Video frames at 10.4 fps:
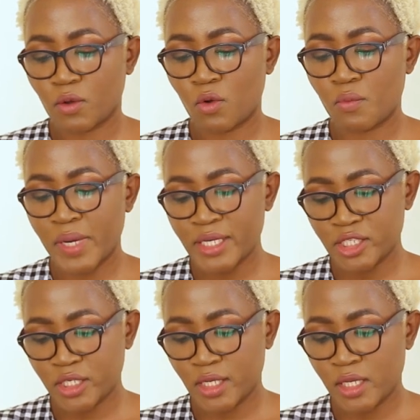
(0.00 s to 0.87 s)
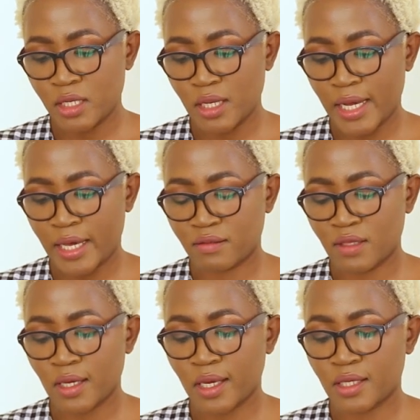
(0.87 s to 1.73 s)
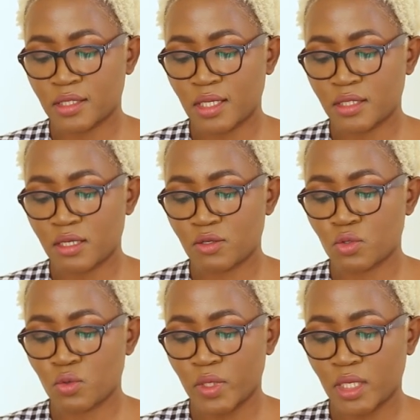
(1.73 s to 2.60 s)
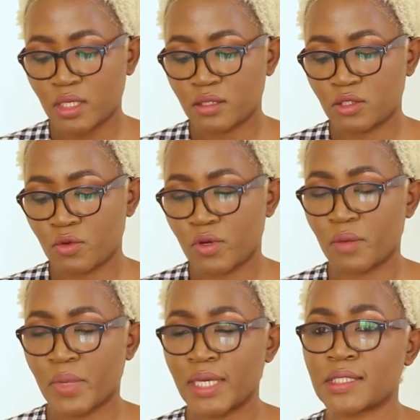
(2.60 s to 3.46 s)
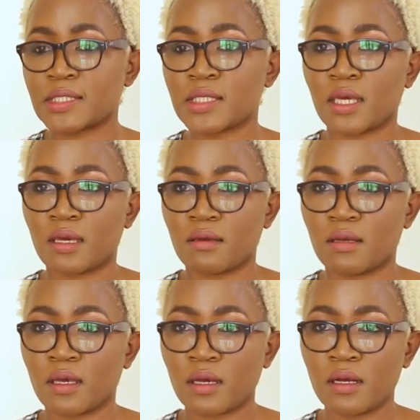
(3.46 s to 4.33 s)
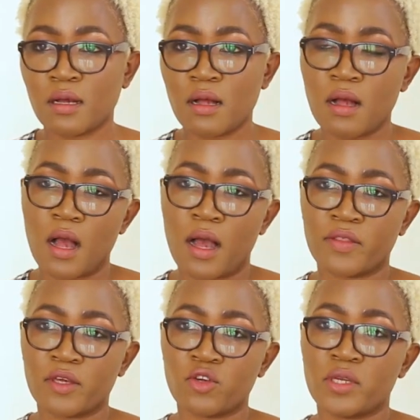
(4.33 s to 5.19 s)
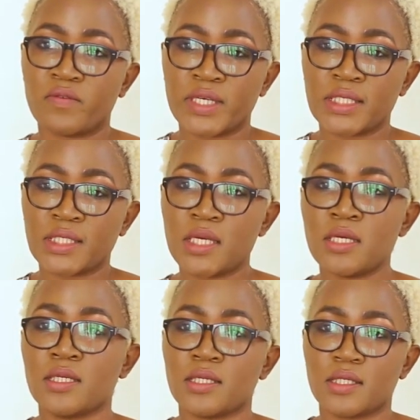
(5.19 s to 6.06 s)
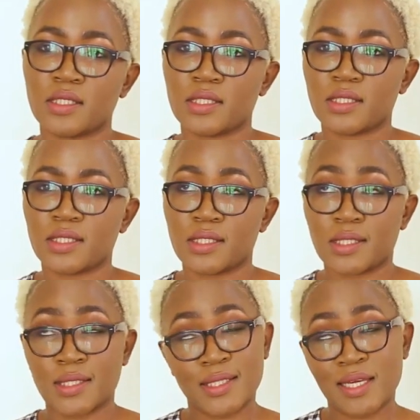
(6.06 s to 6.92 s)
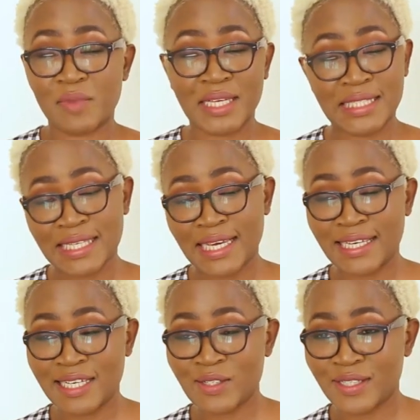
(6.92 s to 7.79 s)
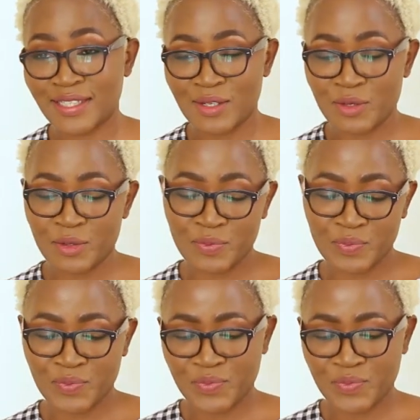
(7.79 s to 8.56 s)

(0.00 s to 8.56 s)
Commercially, I think I started doing it during my second year at the university in my tiny hostel room.